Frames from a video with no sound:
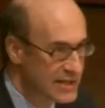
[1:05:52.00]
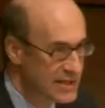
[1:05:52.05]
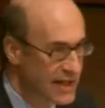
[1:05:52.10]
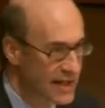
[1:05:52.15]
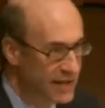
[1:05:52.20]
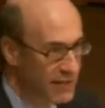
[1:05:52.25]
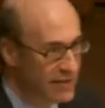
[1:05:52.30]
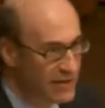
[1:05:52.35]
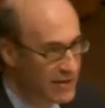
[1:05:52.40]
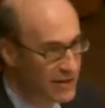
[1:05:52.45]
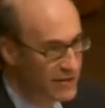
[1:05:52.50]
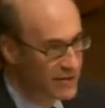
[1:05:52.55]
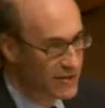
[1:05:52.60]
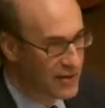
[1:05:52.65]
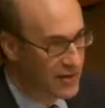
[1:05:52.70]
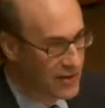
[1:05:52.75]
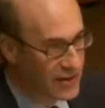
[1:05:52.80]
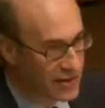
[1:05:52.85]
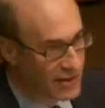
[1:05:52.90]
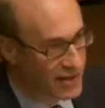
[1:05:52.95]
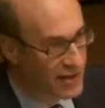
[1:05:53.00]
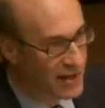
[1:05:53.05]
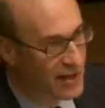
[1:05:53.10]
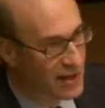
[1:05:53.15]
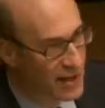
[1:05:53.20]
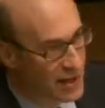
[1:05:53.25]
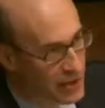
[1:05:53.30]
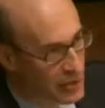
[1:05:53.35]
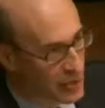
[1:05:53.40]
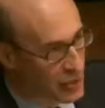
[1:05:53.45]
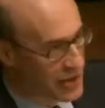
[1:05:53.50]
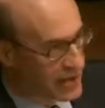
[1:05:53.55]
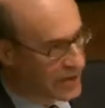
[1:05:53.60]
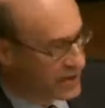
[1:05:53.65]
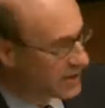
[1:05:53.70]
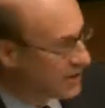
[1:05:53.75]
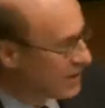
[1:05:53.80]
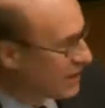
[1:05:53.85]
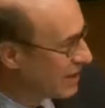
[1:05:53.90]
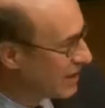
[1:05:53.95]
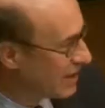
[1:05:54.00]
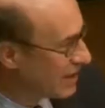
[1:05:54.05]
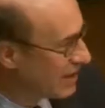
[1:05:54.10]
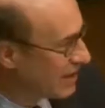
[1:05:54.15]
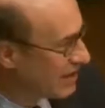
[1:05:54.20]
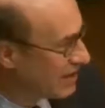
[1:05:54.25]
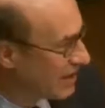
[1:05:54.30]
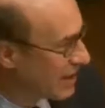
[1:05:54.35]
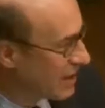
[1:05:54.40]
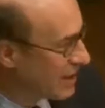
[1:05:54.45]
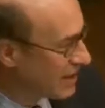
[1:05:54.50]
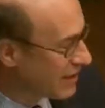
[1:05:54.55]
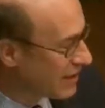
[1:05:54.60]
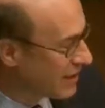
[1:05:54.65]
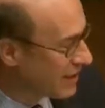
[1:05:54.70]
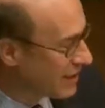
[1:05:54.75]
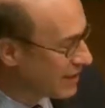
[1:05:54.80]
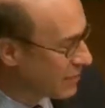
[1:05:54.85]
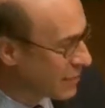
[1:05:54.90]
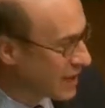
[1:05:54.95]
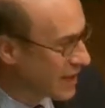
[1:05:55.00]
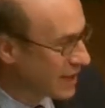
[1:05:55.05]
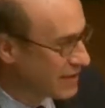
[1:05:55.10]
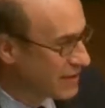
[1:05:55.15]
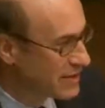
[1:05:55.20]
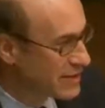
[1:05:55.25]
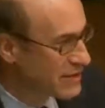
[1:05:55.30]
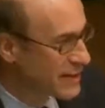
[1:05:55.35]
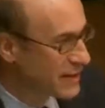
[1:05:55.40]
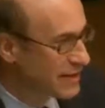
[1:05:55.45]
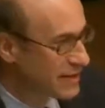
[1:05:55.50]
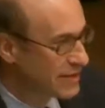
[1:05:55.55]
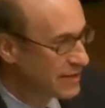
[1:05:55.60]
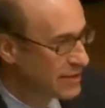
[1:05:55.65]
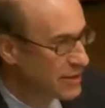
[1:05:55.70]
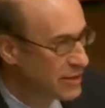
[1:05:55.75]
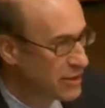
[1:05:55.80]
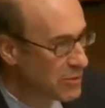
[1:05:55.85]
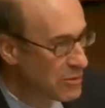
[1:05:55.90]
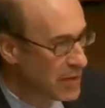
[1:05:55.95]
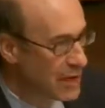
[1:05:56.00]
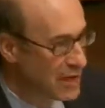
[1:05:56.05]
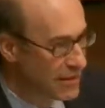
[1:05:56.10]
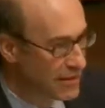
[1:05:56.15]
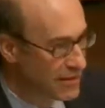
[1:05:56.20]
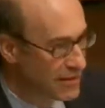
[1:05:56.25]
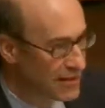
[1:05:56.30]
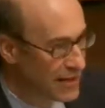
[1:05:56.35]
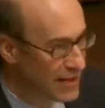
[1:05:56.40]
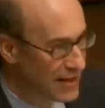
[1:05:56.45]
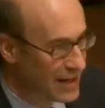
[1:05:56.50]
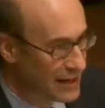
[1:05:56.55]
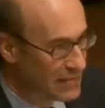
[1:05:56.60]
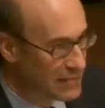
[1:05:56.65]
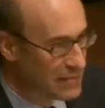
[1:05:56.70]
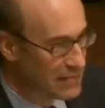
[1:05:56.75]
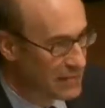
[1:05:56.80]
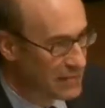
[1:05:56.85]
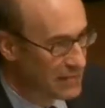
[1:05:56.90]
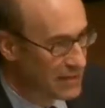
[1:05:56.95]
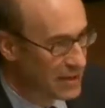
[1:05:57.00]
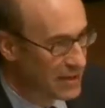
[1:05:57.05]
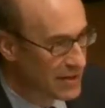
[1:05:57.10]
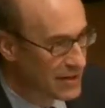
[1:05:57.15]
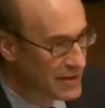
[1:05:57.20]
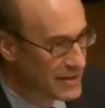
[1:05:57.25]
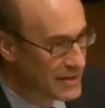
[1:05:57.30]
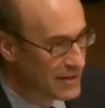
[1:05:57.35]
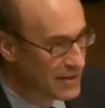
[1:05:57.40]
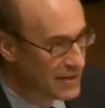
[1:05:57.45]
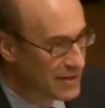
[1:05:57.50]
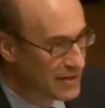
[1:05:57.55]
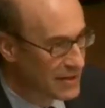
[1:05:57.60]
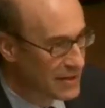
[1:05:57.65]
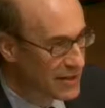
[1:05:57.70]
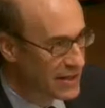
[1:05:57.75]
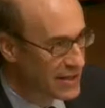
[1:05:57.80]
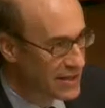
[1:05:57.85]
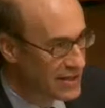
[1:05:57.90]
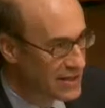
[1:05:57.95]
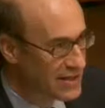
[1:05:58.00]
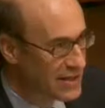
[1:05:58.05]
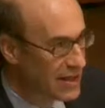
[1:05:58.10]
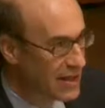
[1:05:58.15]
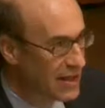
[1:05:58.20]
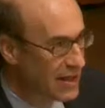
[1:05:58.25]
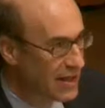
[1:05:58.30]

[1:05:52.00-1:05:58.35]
sovereign default, which I think we understand a little better than optimum currency unions,